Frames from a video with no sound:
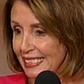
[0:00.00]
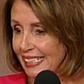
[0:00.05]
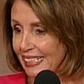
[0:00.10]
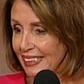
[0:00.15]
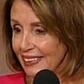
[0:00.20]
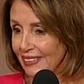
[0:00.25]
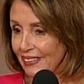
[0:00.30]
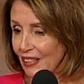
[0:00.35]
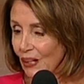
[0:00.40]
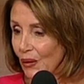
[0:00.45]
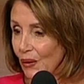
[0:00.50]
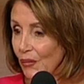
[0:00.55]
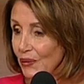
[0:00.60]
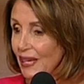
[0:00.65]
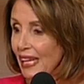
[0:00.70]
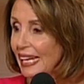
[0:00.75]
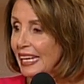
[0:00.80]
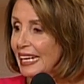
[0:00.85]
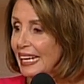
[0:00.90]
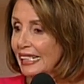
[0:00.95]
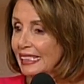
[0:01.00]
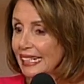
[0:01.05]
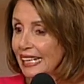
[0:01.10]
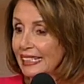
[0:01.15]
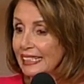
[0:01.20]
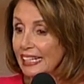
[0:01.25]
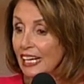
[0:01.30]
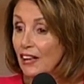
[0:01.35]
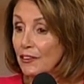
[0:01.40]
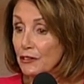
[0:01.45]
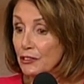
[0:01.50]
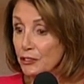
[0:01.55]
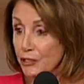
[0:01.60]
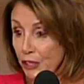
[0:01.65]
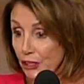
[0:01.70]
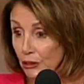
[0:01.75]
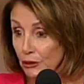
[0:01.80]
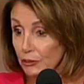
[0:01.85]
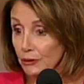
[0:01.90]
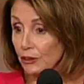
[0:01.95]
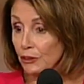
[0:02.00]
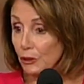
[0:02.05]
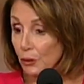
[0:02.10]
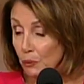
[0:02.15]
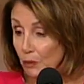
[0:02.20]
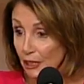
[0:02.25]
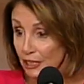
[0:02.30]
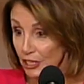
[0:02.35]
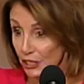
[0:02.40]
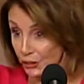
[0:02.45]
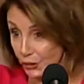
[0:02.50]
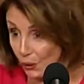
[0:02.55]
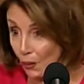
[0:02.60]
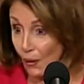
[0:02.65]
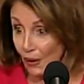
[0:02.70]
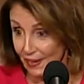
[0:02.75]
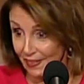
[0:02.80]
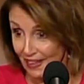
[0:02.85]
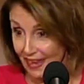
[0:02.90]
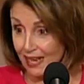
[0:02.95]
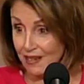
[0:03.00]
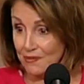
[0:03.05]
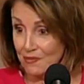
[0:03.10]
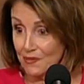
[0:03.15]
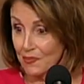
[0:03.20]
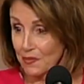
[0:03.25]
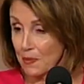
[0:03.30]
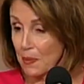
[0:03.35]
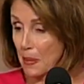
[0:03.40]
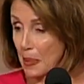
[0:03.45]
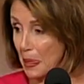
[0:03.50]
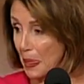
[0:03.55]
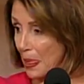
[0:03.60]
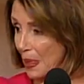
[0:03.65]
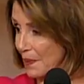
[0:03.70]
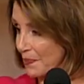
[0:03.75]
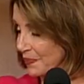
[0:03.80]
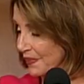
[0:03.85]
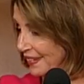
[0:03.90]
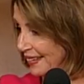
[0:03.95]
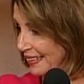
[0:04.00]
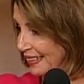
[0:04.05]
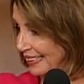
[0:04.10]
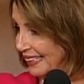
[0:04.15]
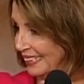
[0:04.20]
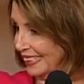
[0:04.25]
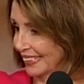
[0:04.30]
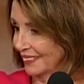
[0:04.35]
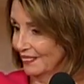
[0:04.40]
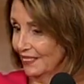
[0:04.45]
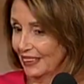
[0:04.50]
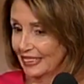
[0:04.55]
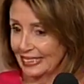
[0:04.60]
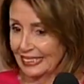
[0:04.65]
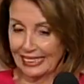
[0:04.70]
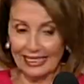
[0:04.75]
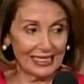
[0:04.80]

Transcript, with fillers: take the oath, yep. and any other children who want to join them. Come on,